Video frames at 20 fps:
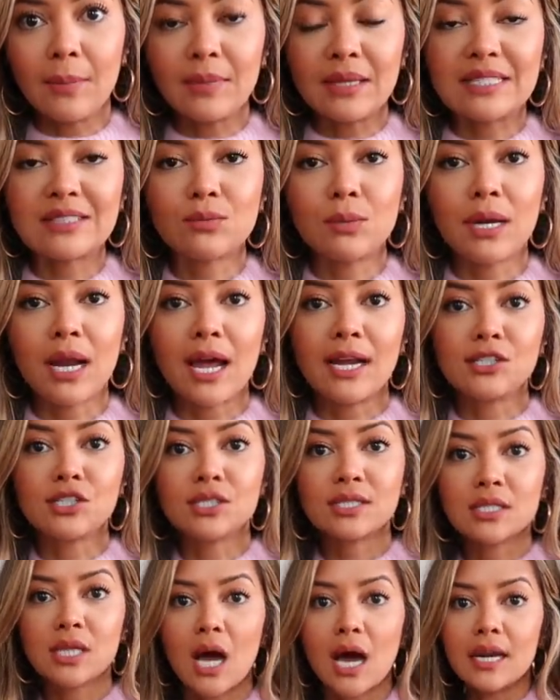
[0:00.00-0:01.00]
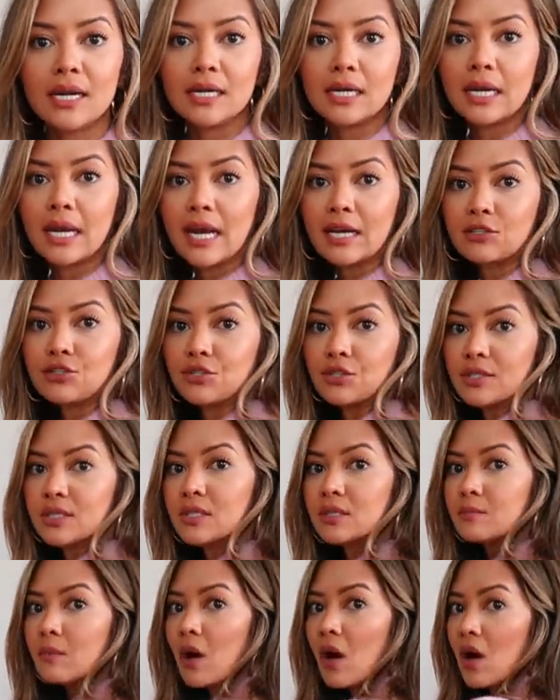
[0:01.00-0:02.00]
This one I just got in an extra
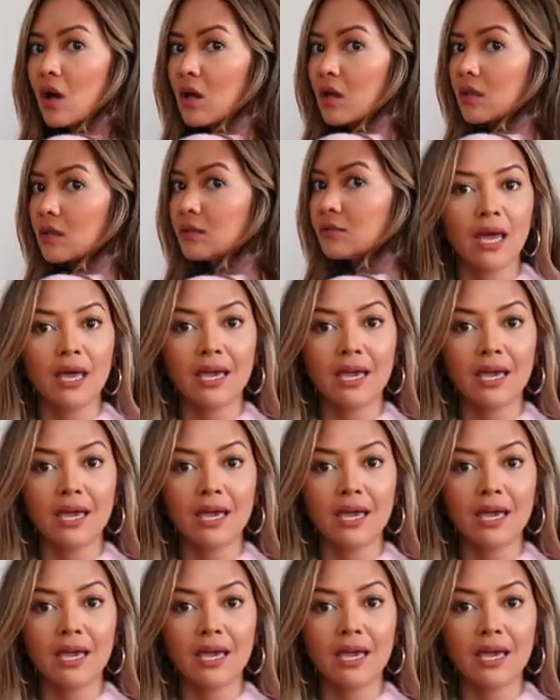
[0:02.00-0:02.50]
small.